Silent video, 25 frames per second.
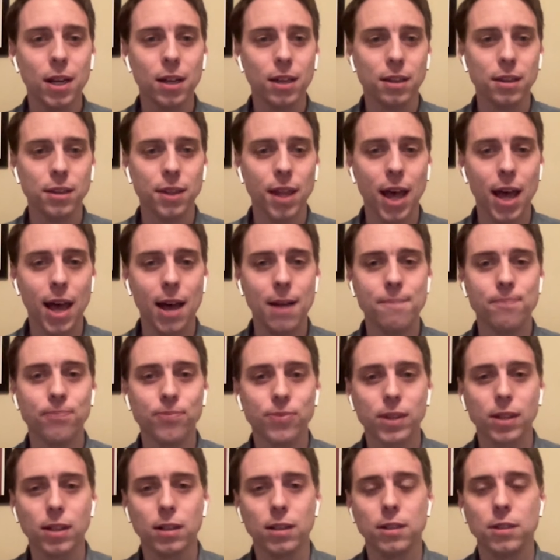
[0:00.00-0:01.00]
that
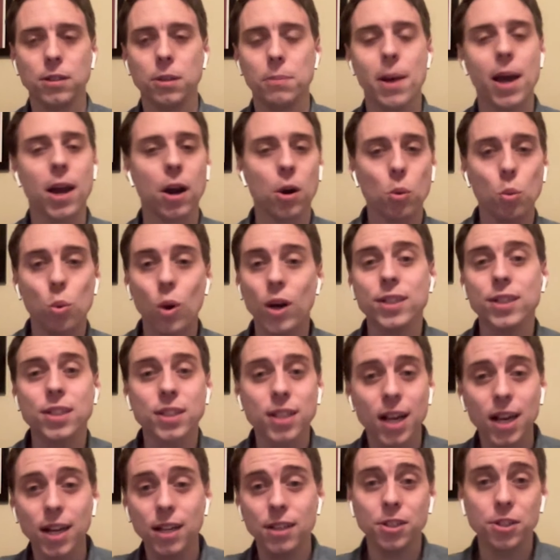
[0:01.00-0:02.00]
no matter what
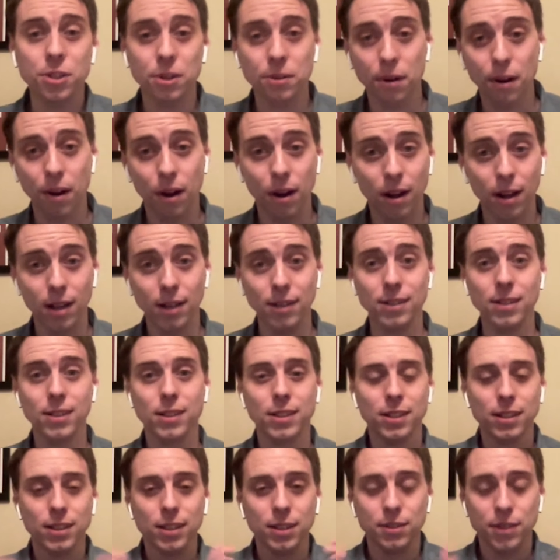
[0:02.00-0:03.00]
side you're on,
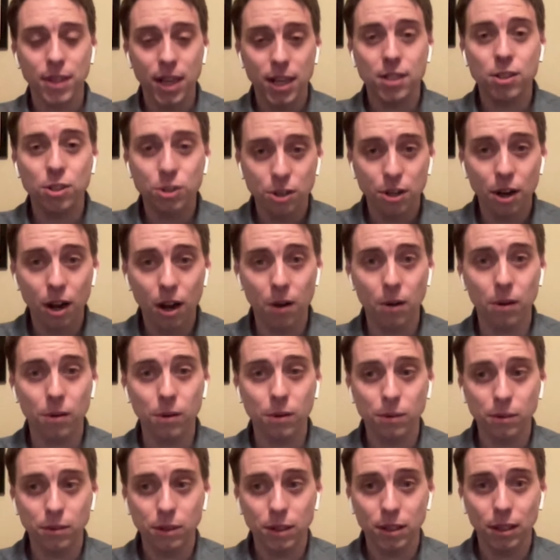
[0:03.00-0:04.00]
they
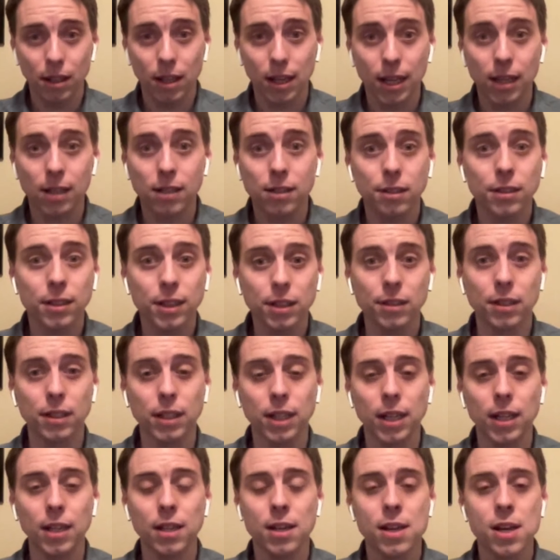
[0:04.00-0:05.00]
show that like
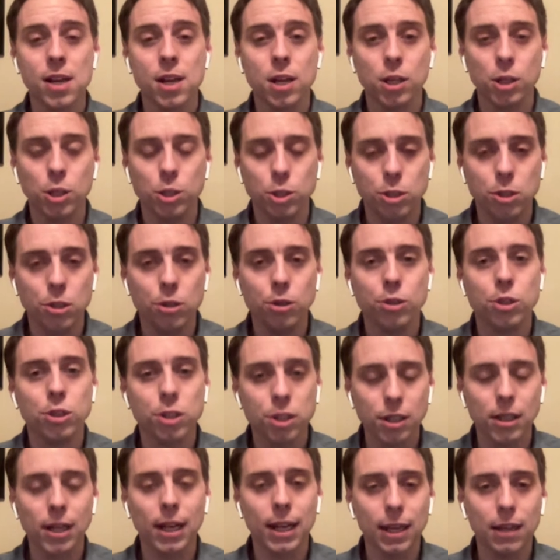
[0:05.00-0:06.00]
clearly you
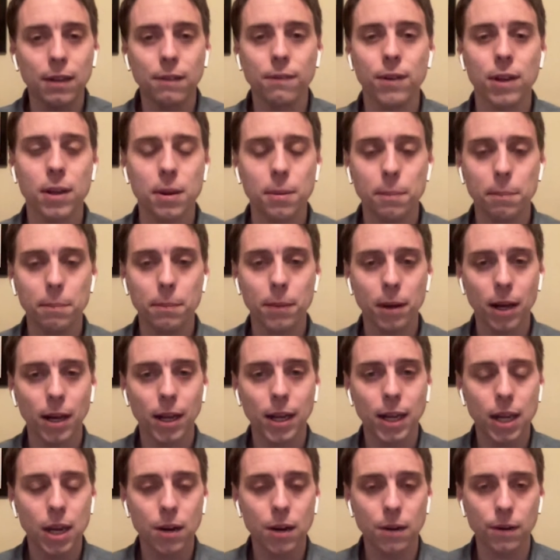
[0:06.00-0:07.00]
should give him a
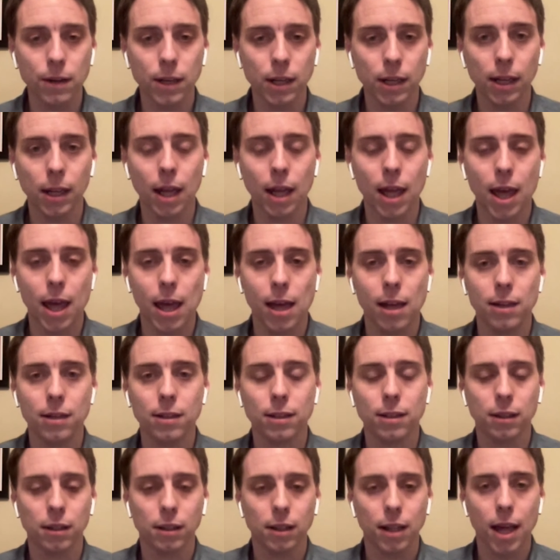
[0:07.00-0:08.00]
hearing and
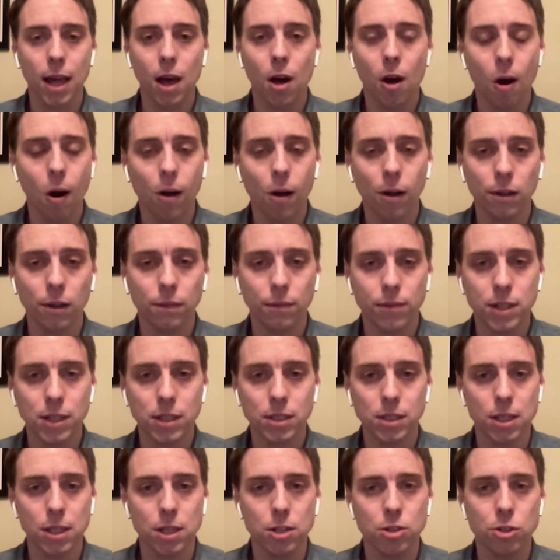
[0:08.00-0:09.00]
let all of these
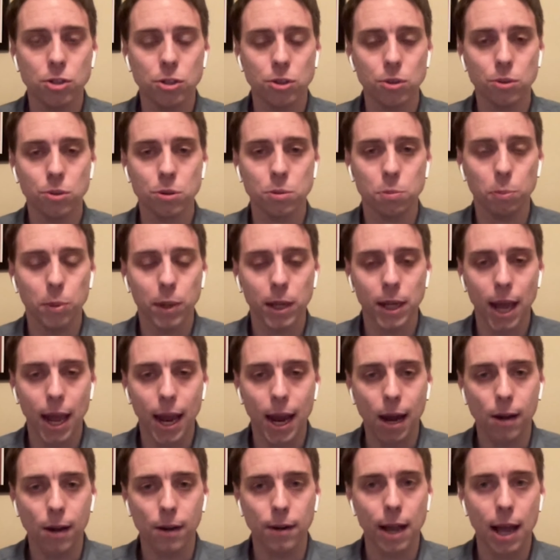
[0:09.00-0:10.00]
issues be
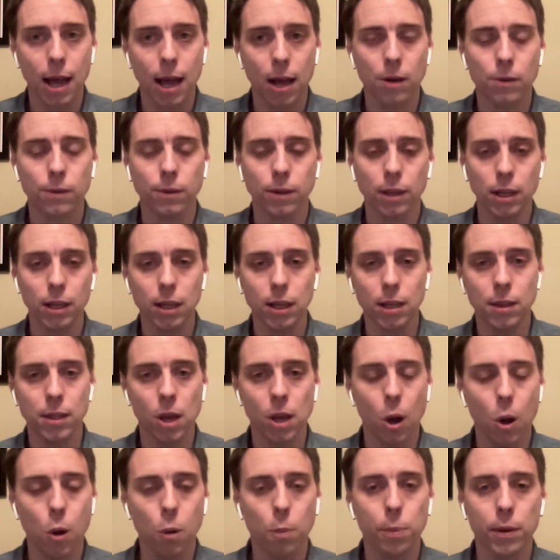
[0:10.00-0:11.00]
aired out in the
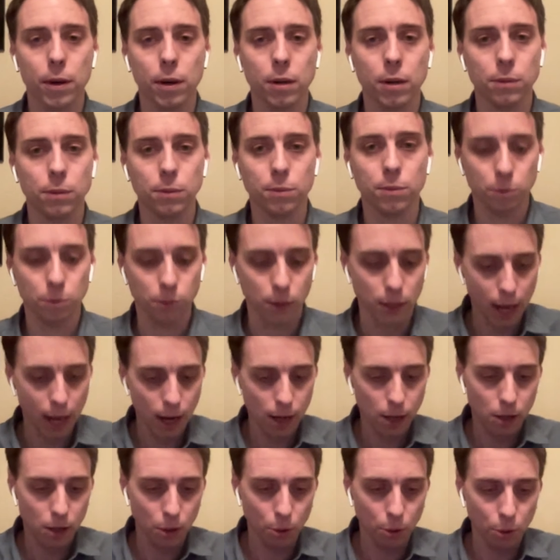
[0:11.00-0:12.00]
open. We
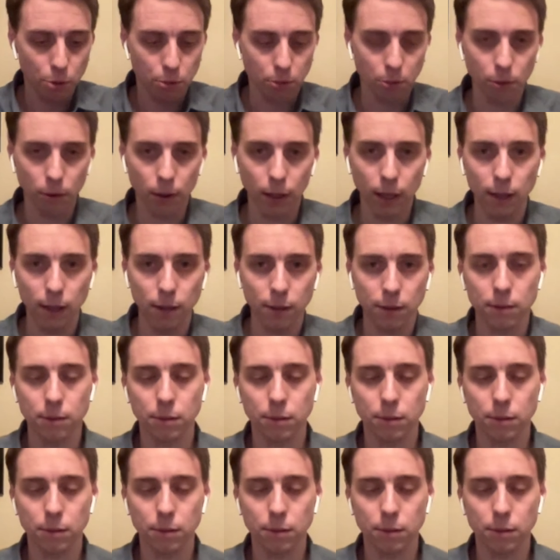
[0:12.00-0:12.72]
not go through it